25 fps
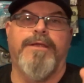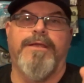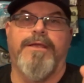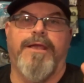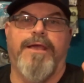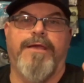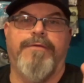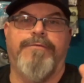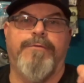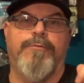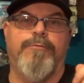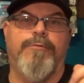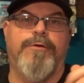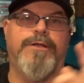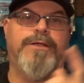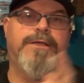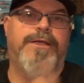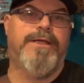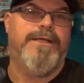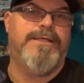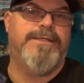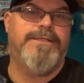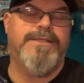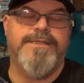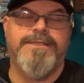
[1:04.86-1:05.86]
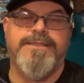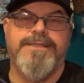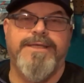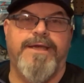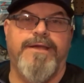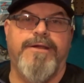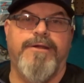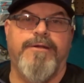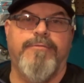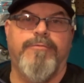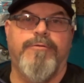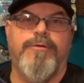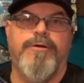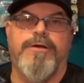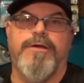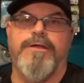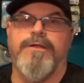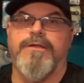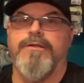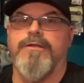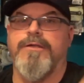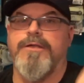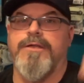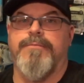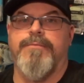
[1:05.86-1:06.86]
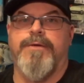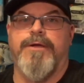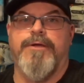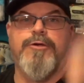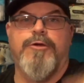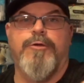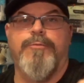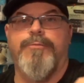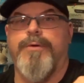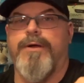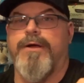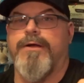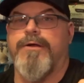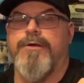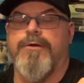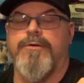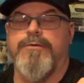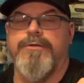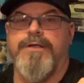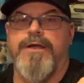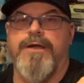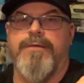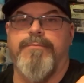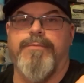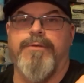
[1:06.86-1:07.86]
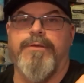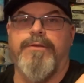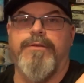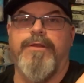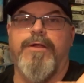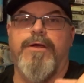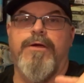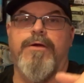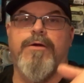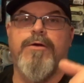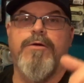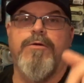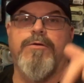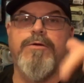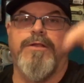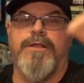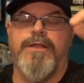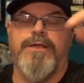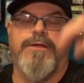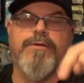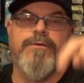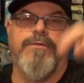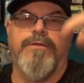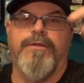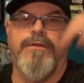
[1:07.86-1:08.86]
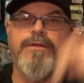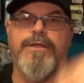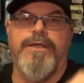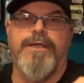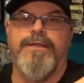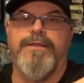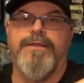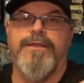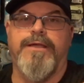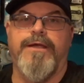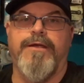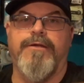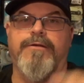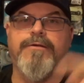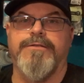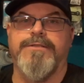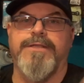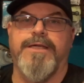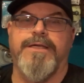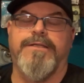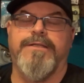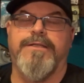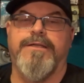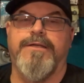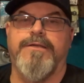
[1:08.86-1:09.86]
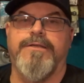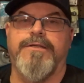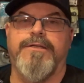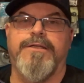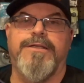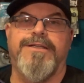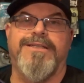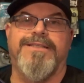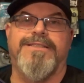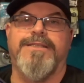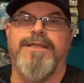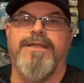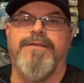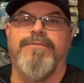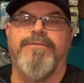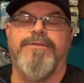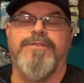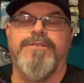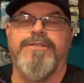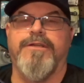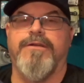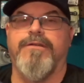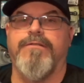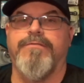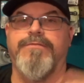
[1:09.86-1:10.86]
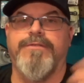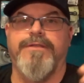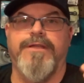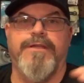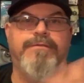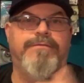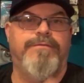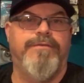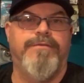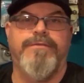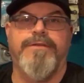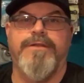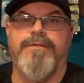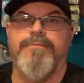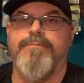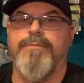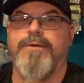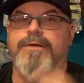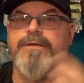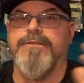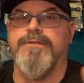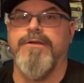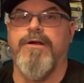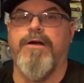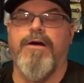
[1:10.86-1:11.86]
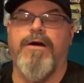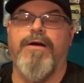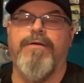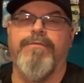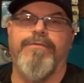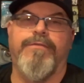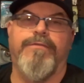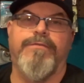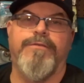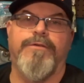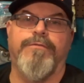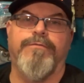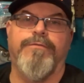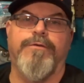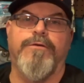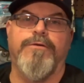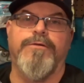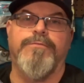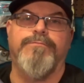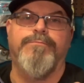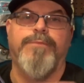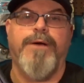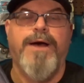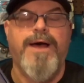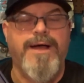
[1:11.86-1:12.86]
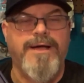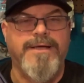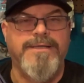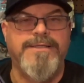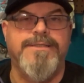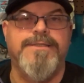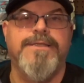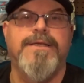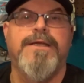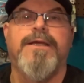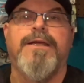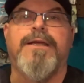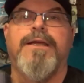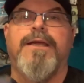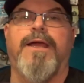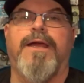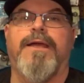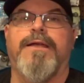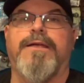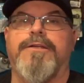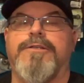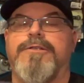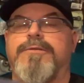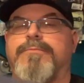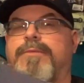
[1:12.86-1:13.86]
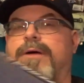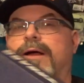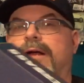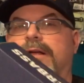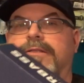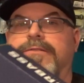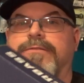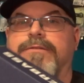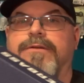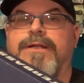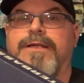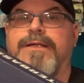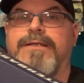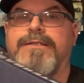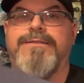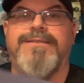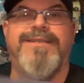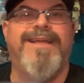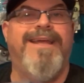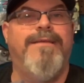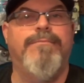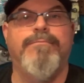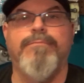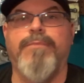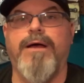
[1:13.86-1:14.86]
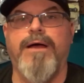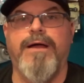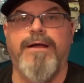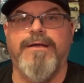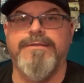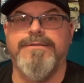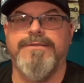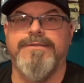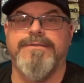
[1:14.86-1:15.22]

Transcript: If you want to get a discount on one, look at my coupon code down below. Click on the link there. It'll take there. You can save yourself 10-15 bucks off of your first box and get your box for like 10 bucks.